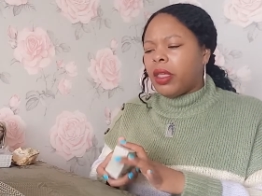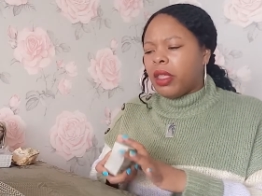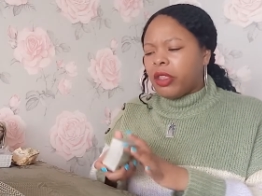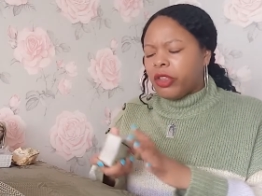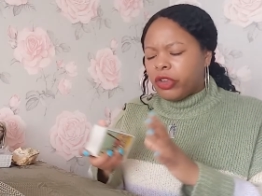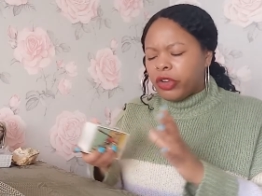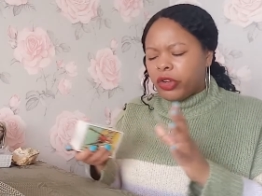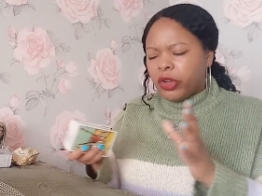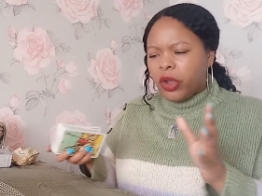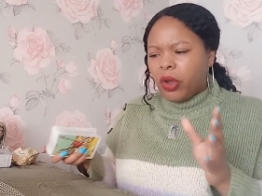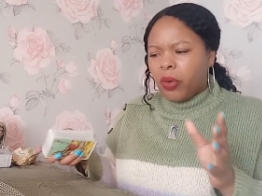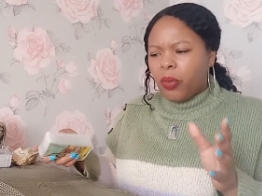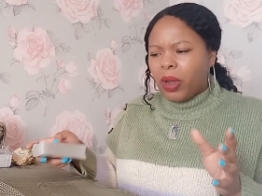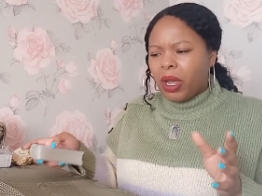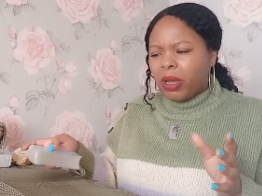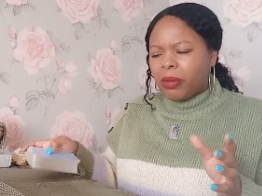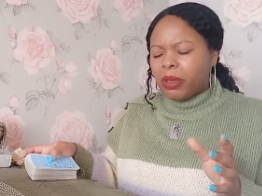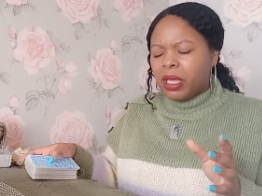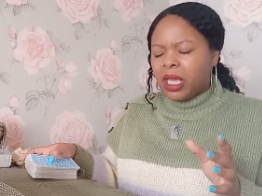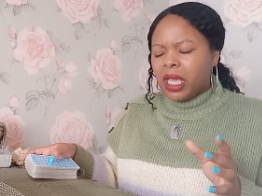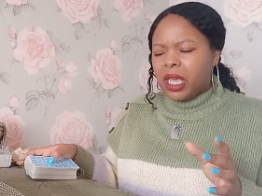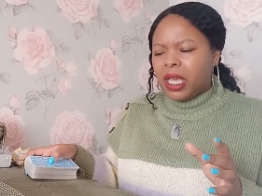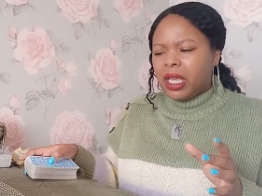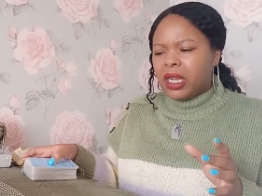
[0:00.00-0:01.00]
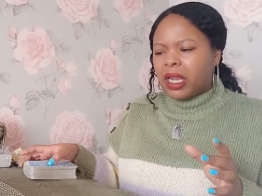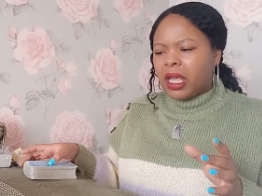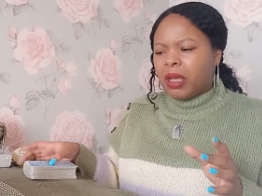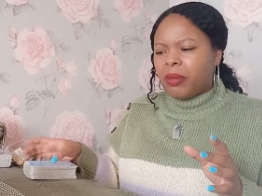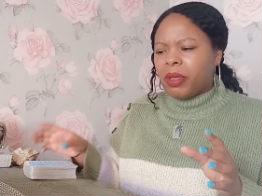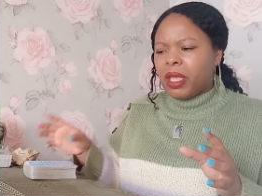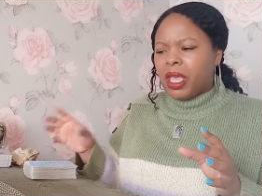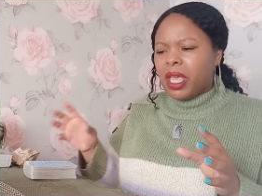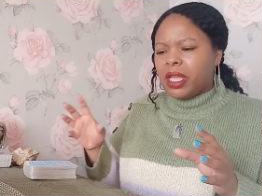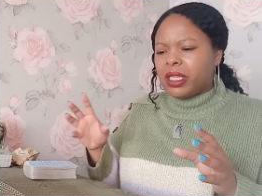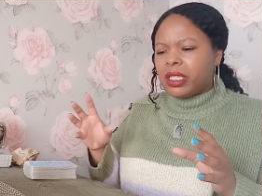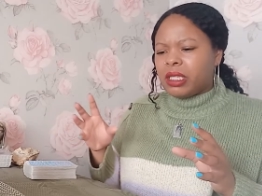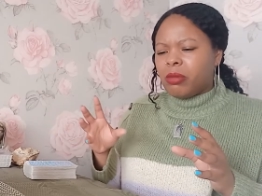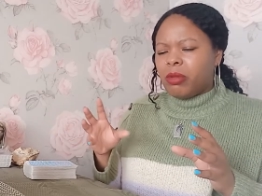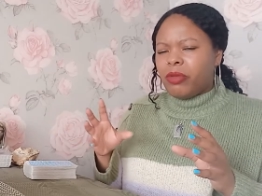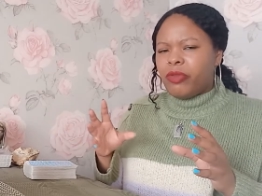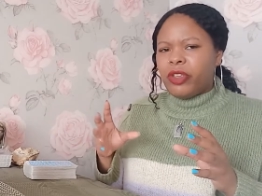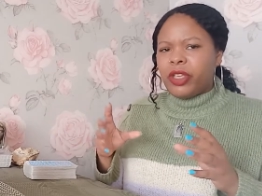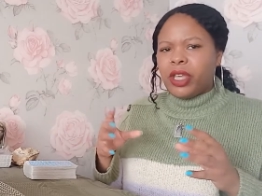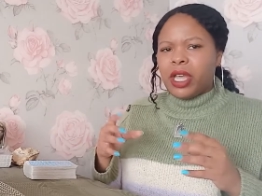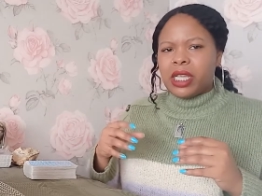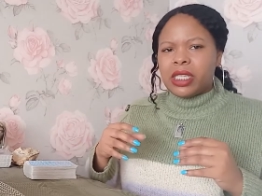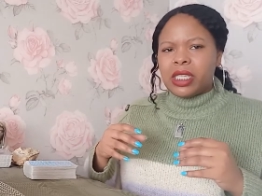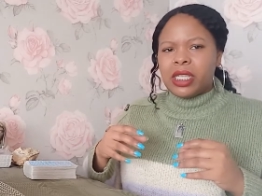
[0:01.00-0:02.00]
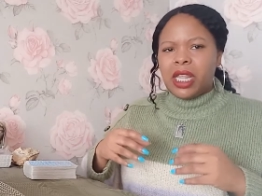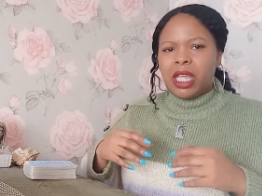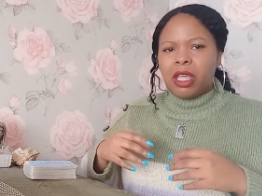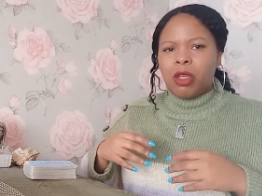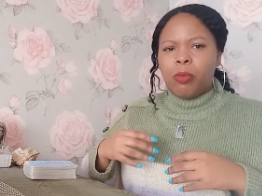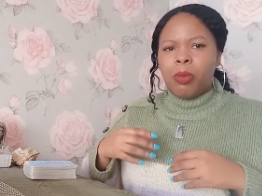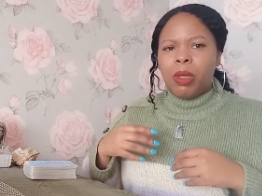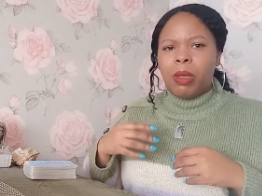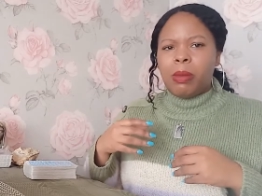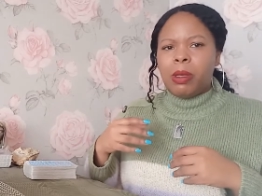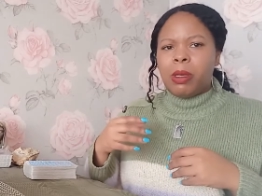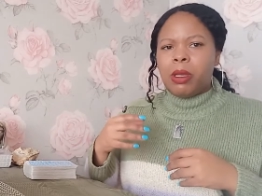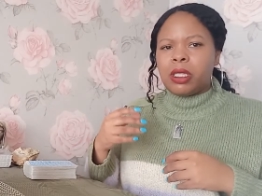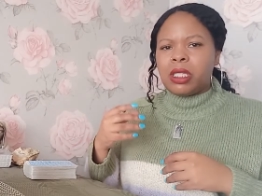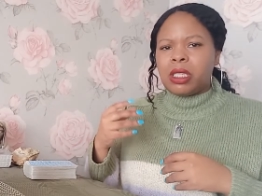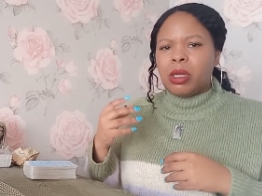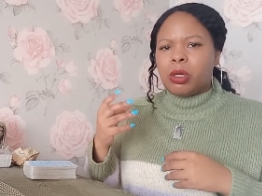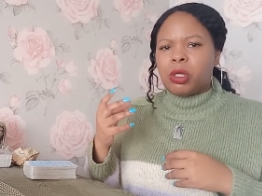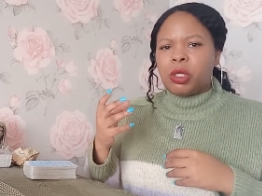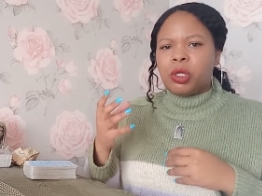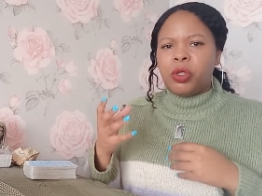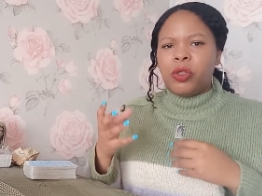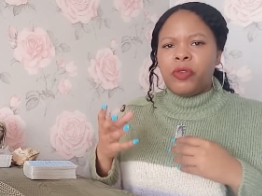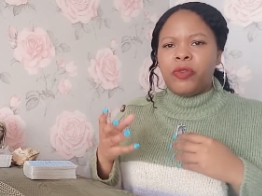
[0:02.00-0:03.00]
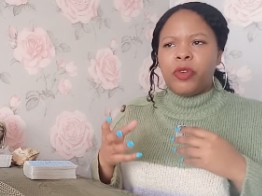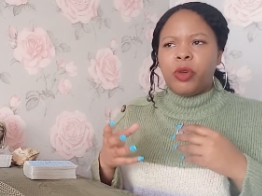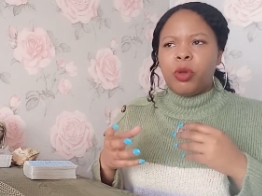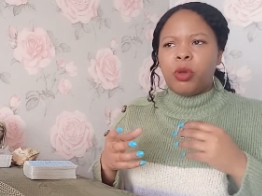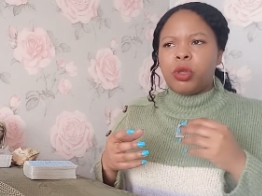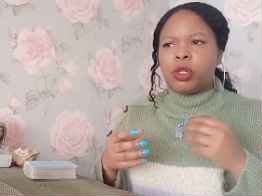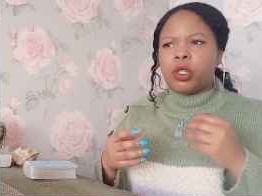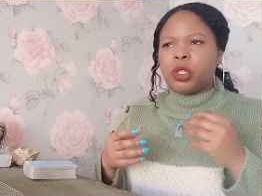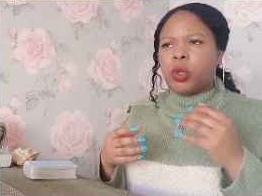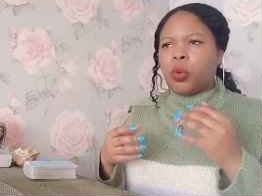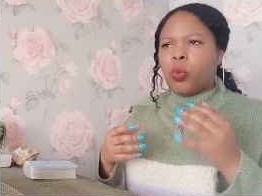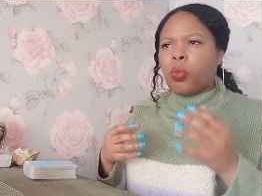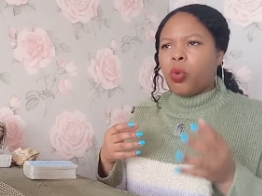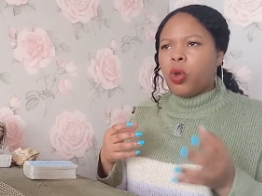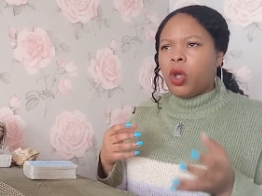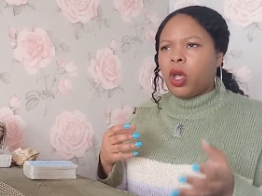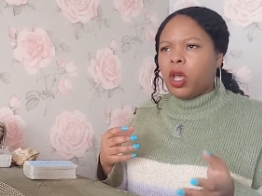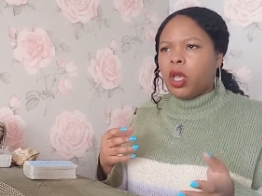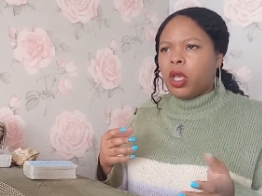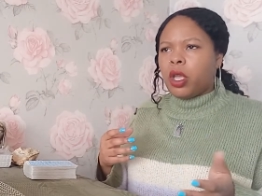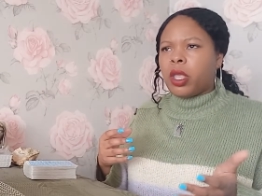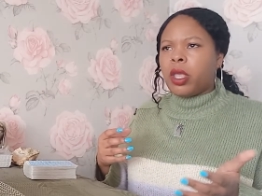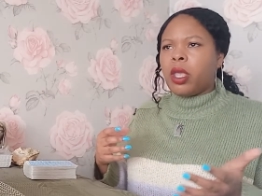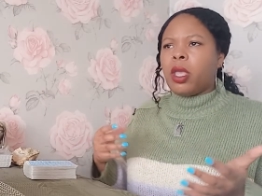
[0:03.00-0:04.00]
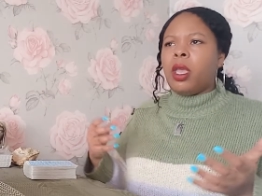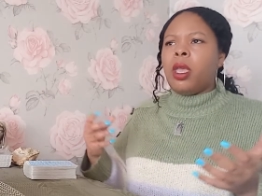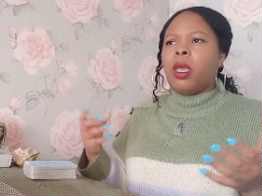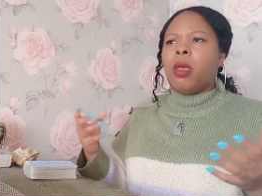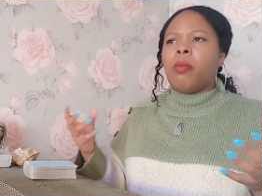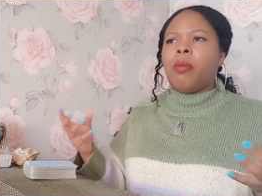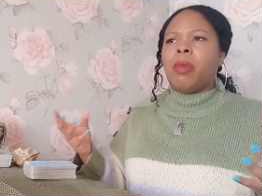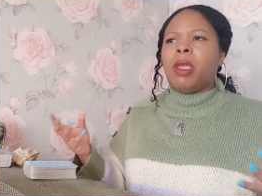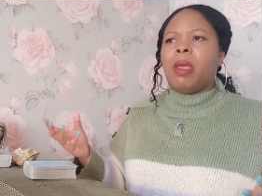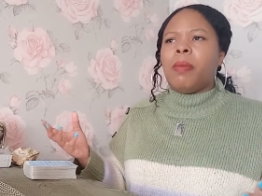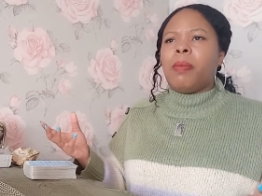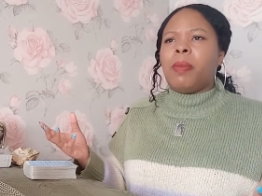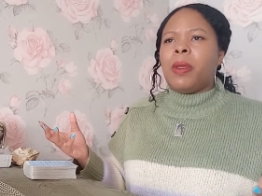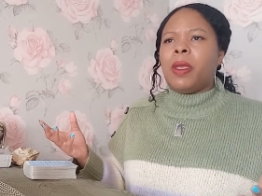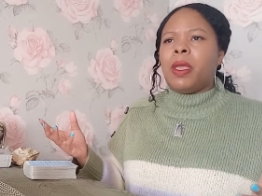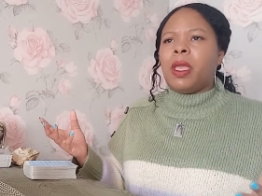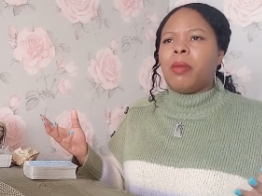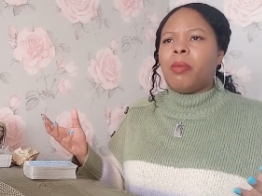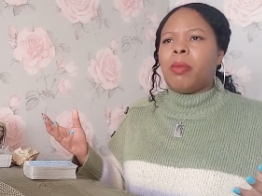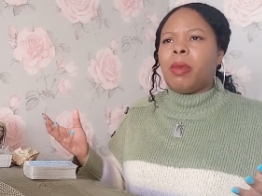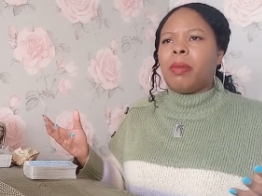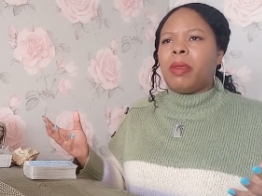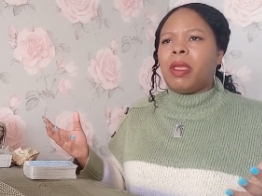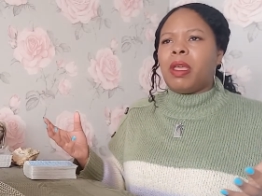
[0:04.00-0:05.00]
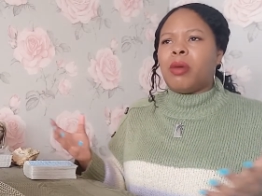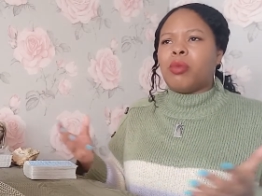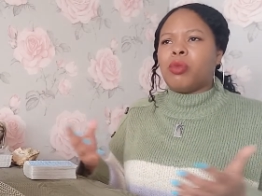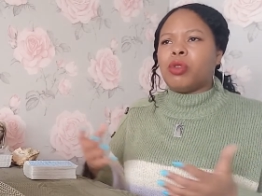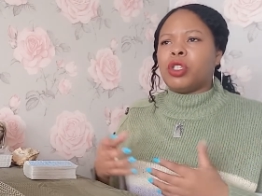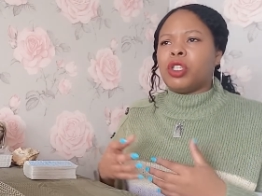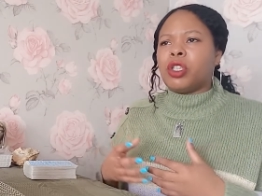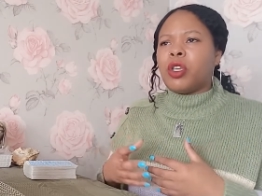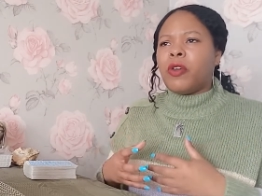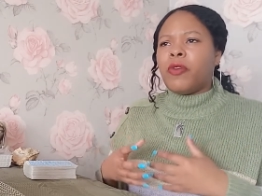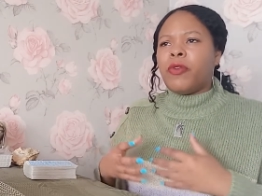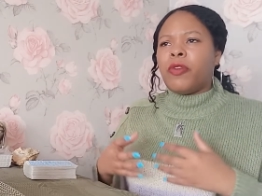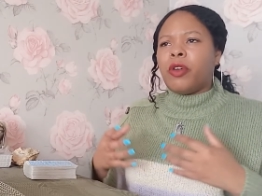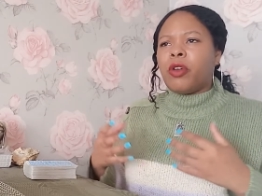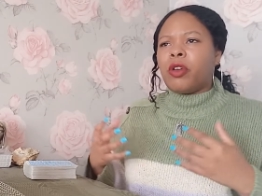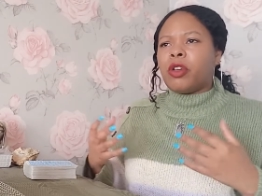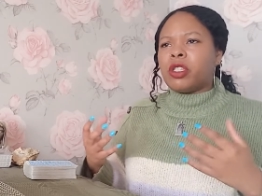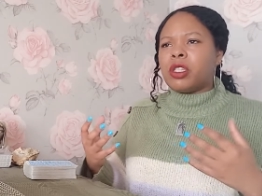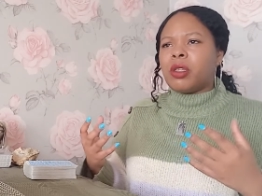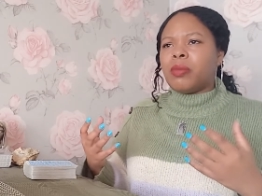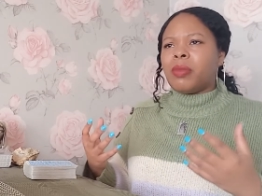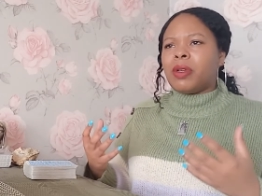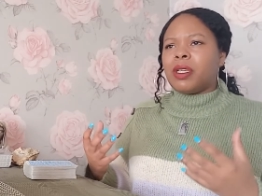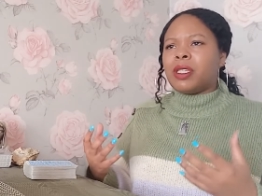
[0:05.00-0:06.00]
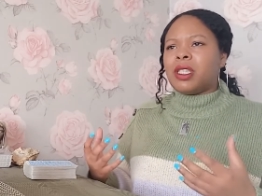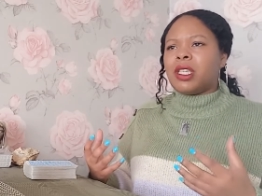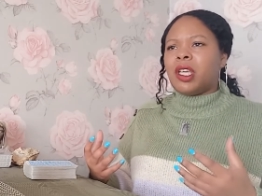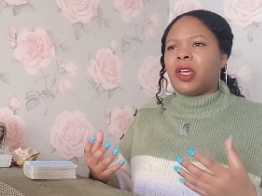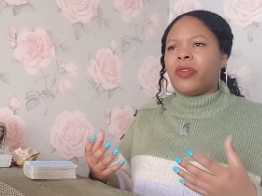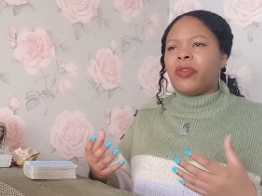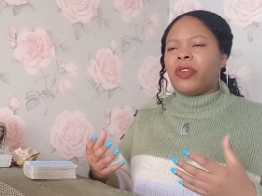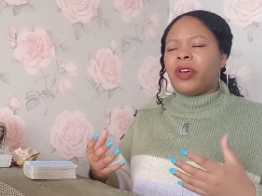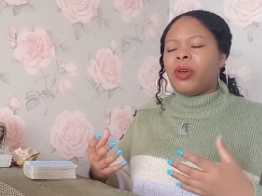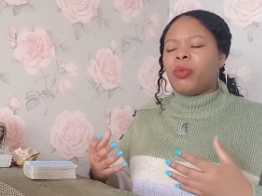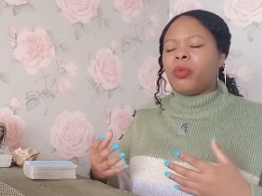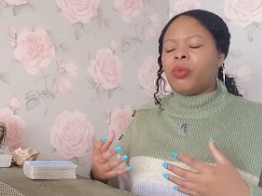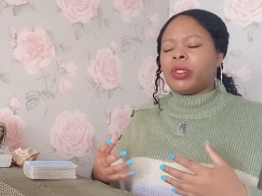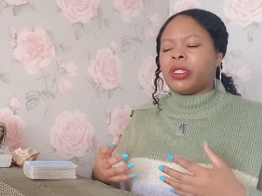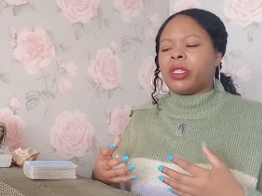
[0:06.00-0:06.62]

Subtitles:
you know what I'm getting some of you guys are like, maybe because I was too focused on work, maybe I was so focused on myself I